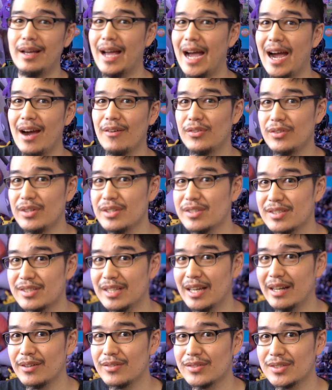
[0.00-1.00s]
after each
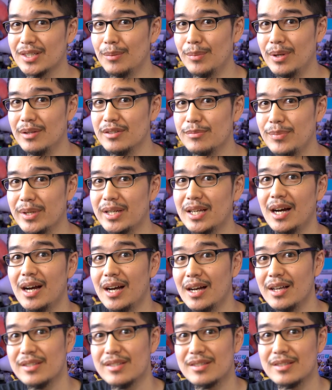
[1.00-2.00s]
set of summons
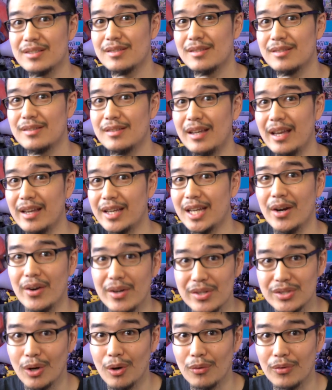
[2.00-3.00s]
because it
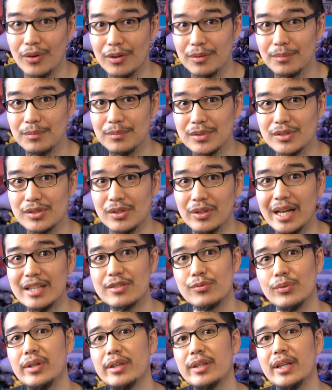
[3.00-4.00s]
carries over. So
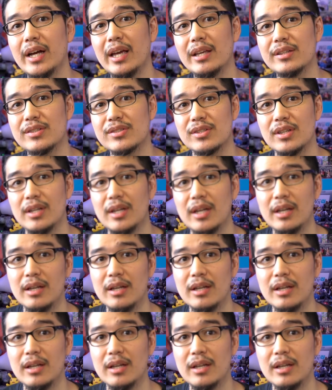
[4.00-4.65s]
that's really nice.